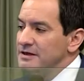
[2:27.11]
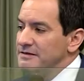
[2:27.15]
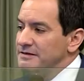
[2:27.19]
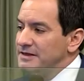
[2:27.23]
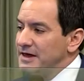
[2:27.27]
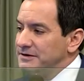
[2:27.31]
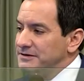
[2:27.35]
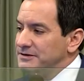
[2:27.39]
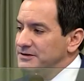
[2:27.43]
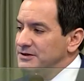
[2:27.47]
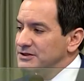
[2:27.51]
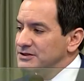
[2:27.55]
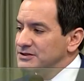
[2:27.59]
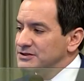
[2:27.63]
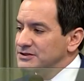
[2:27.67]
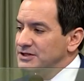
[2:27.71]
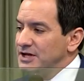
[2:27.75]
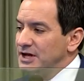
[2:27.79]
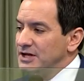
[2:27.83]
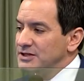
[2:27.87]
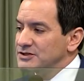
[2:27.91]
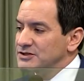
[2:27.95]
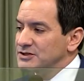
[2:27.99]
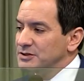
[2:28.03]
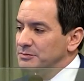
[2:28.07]
that this
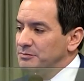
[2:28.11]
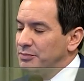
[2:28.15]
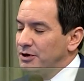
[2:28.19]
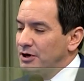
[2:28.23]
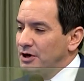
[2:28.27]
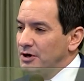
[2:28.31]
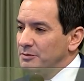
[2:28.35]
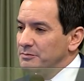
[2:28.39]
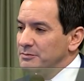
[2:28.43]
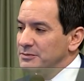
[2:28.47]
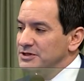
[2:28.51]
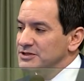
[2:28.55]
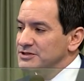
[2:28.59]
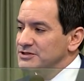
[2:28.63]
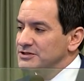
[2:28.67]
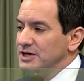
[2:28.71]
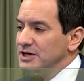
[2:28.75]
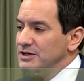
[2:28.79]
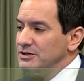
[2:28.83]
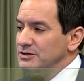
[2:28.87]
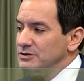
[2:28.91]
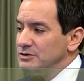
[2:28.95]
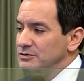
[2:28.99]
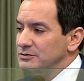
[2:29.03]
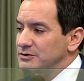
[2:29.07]
state's departments
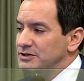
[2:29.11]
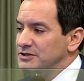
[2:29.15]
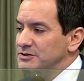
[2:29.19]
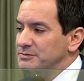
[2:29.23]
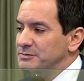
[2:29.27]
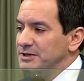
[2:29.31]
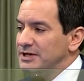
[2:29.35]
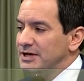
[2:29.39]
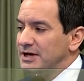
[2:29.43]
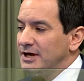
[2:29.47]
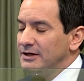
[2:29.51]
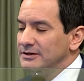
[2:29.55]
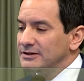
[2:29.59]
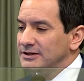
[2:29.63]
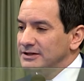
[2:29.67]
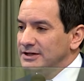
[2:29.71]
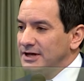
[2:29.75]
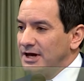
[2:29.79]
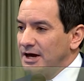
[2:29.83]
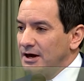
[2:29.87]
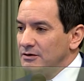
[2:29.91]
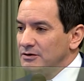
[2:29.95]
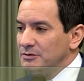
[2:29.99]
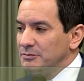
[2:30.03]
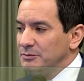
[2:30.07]
and units be held
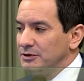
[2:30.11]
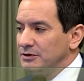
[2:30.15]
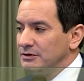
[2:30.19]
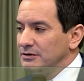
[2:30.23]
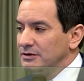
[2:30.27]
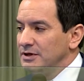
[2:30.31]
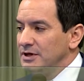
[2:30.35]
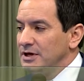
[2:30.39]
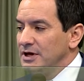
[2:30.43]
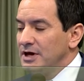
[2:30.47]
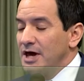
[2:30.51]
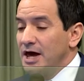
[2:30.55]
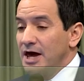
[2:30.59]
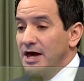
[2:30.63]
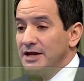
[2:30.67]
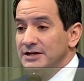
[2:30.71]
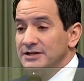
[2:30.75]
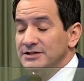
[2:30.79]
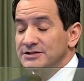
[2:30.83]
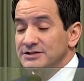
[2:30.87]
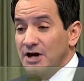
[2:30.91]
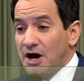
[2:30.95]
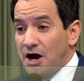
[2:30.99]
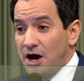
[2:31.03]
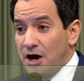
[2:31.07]
accountable, and
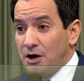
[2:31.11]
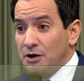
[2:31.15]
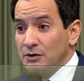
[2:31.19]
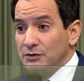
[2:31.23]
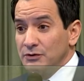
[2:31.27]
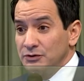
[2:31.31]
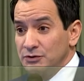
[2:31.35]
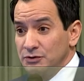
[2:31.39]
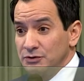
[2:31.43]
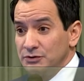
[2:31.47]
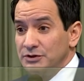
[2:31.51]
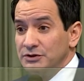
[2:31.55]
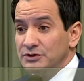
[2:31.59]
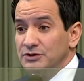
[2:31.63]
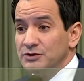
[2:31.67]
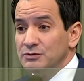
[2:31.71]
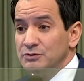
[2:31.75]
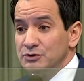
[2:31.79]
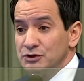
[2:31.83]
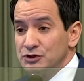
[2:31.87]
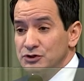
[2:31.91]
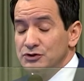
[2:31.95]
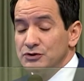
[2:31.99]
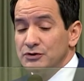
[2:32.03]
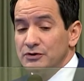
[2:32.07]
it's our duty to
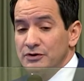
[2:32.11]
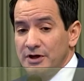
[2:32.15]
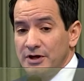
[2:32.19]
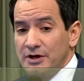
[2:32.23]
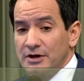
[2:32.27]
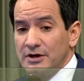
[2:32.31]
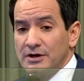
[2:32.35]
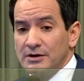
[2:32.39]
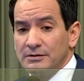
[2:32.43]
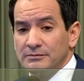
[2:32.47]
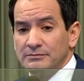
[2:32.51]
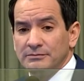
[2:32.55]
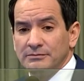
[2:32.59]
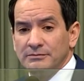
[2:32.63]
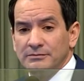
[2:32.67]
ensure they are.